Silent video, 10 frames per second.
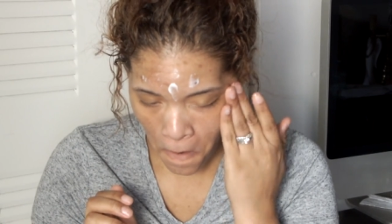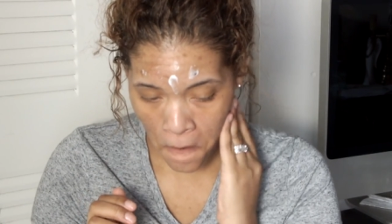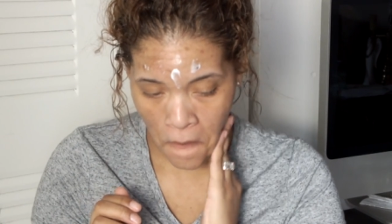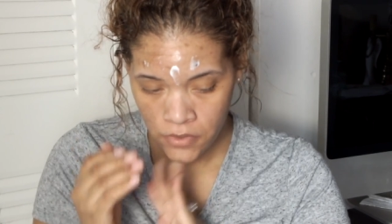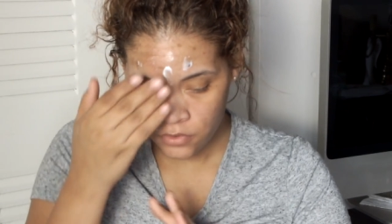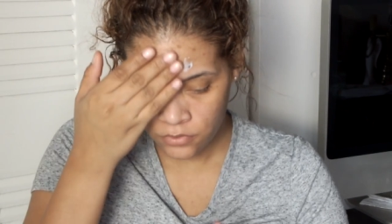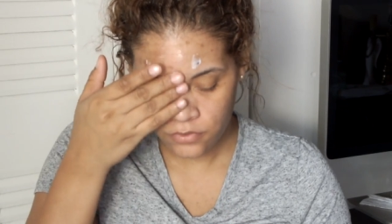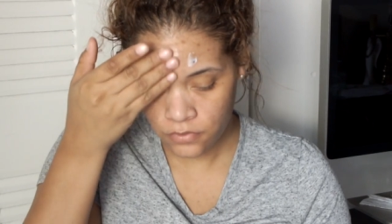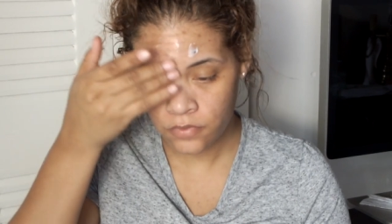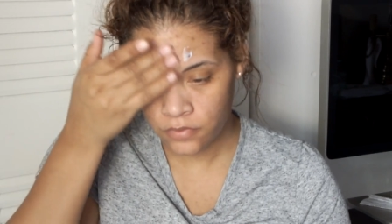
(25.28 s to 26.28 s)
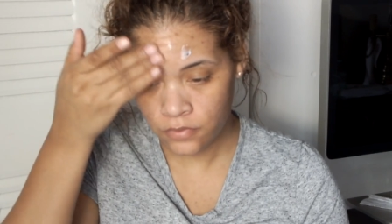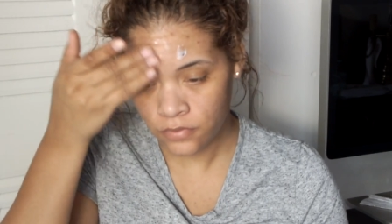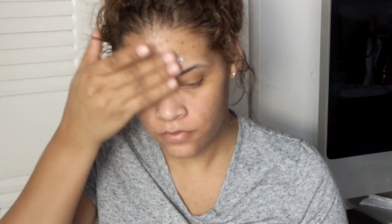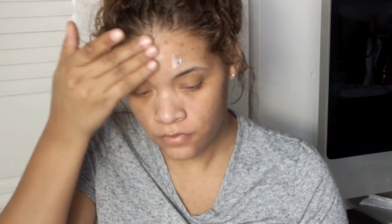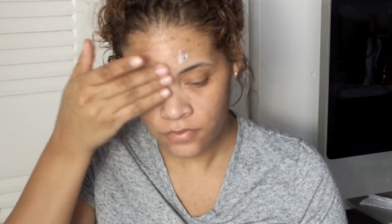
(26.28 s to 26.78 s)
All right, get a little
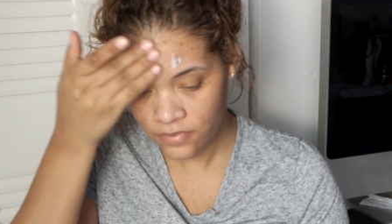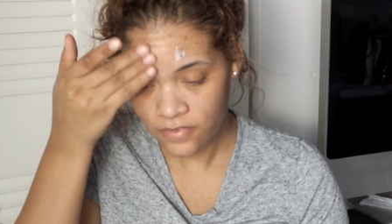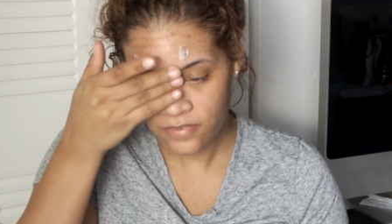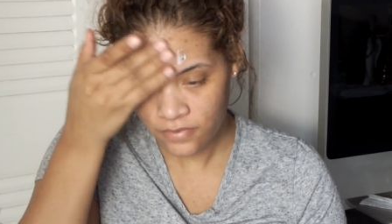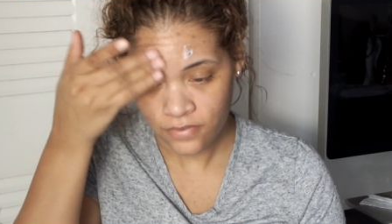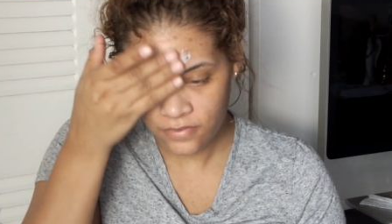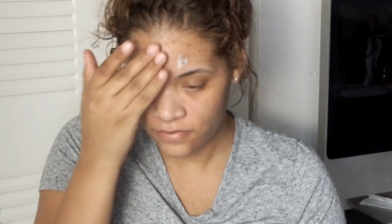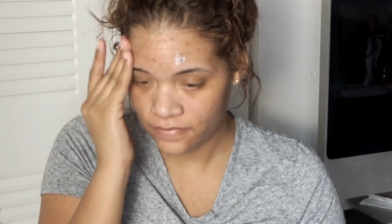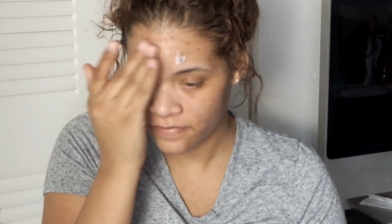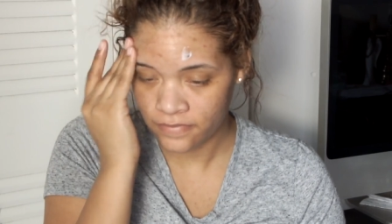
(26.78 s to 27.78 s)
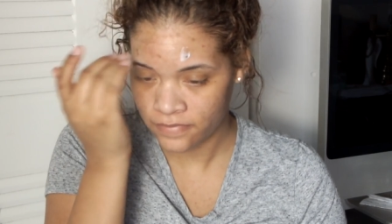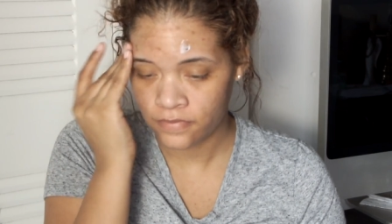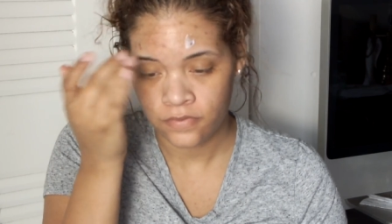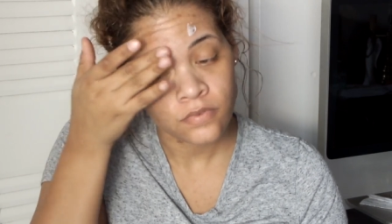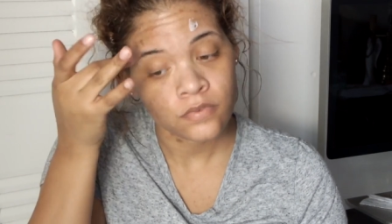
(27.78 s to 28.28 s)
moisture going on.
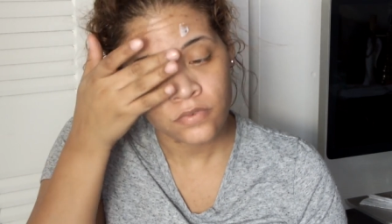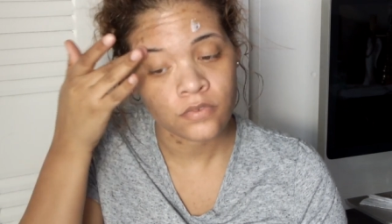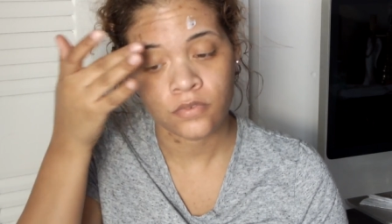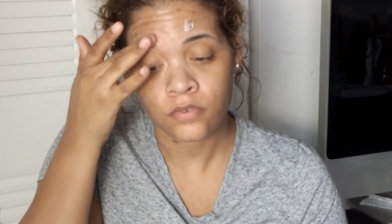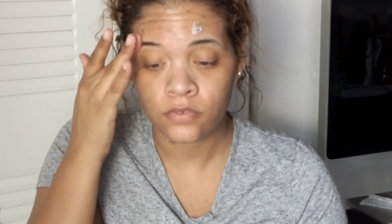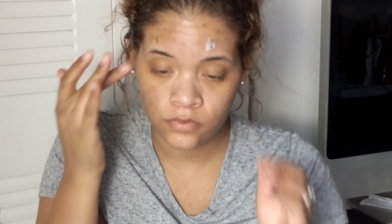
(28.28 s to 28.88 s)
Forehead,